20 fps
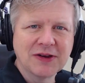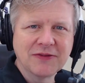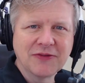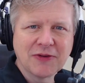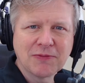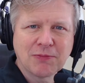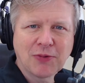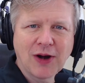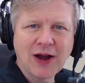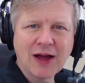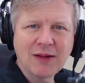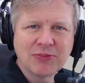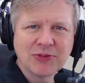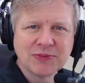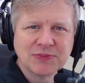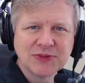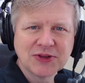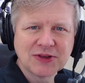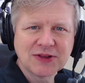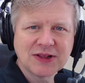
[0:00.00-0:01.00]
of a
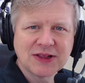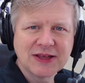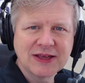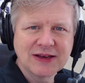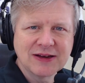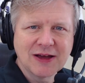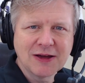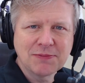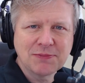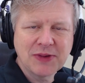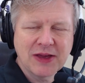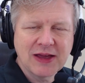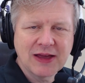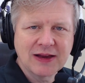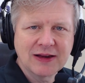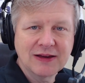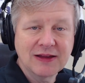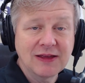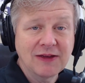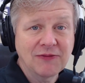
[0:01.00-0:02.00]
problem to clean up,
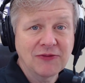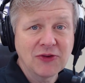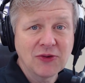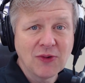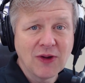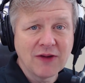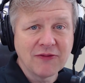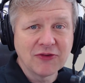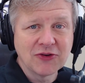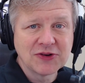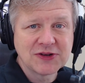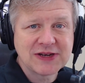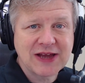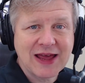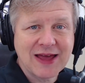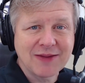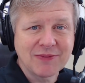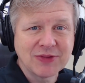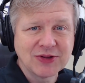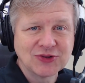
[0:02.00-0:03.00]
and if you ever
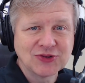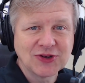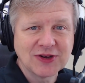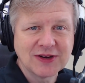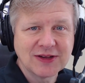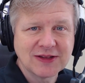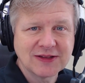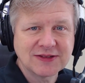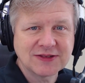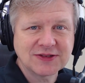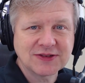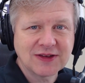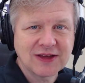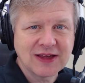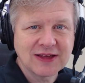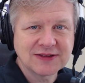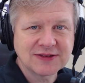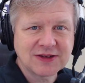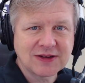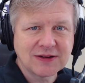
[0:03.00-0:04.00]
damage it,
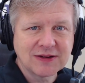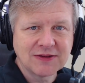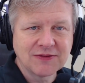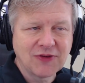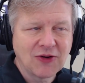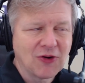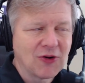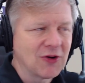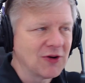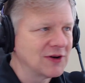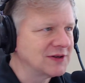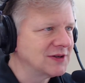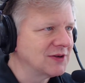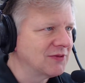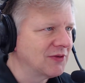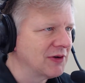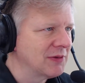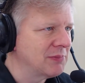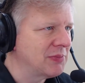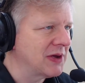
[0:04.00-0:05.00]
it's kind of hard to
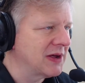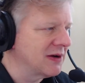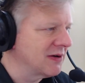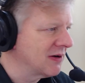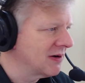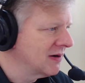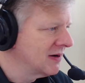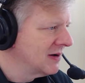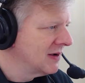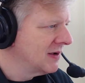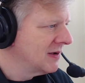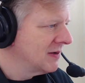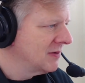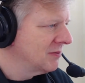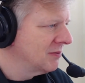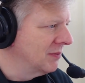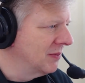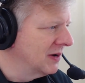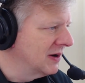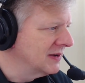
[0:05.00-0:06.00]
repair.
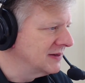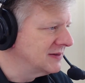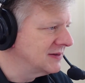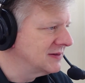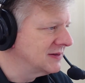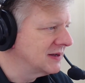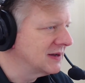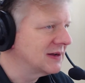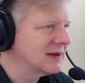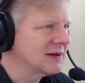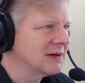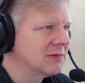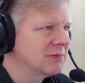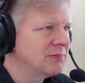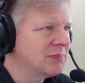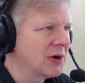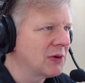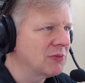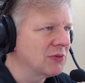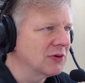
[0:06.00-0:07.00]
But
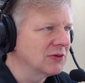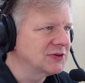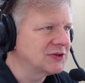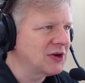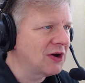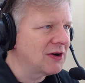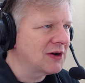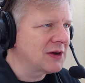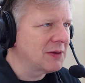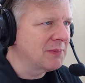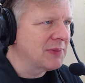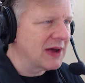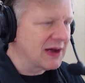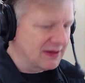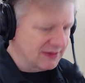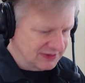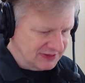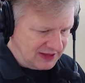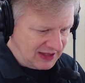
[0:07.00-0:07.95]
we'll talk about